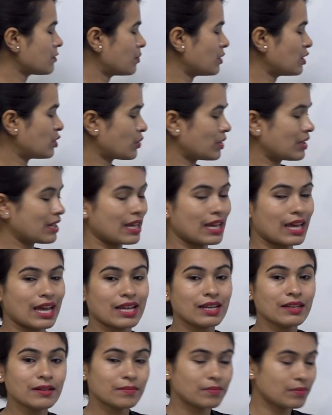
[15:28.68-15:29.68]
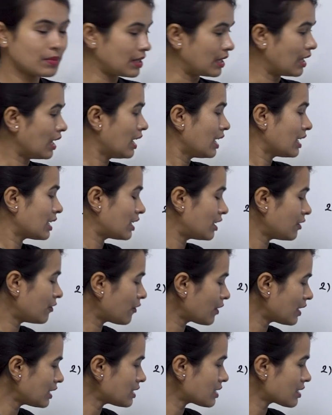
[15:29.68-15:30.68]
between A and B.
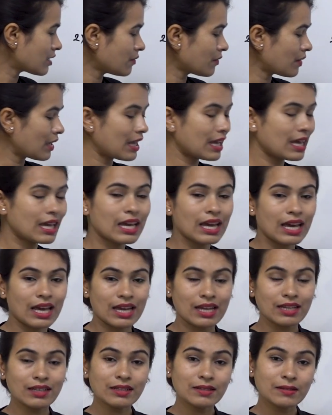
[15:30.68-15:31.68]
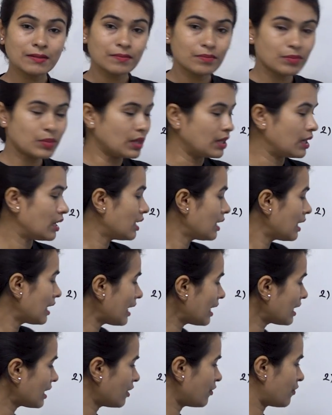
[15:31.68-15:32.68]
Difference of A and B.
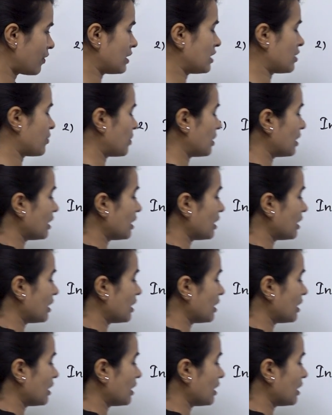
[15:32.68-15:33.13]
A difference B.